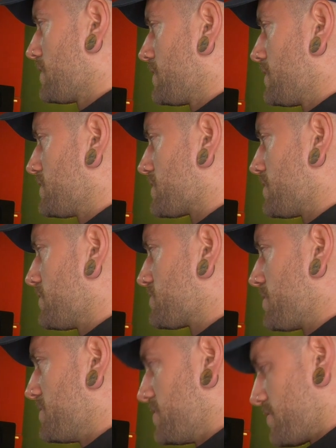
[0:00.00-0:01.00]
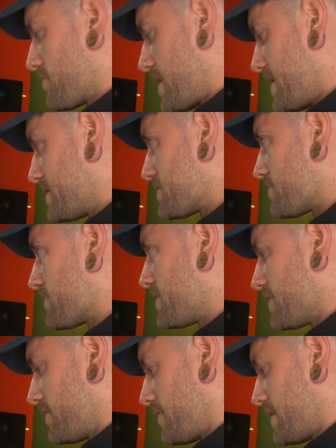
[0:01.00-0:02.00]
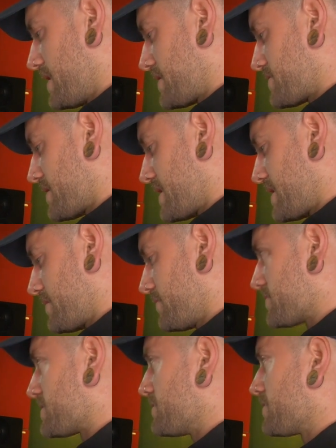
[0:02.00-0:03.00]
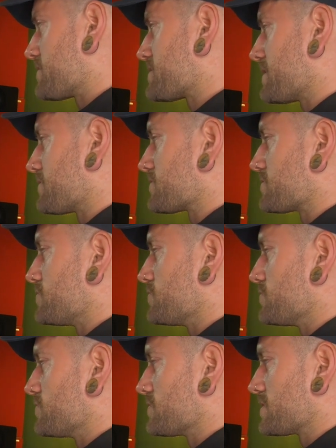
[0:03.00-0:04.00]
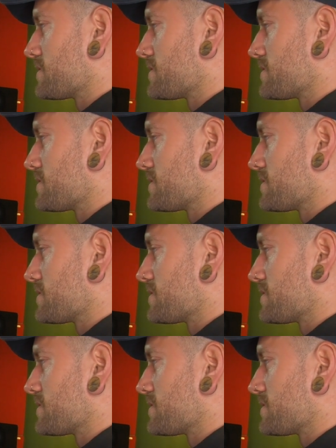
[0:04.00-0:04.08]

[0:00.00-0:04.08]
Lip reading: So let's maybe do a ride or something, or an extra hat. Let's see what sounds good.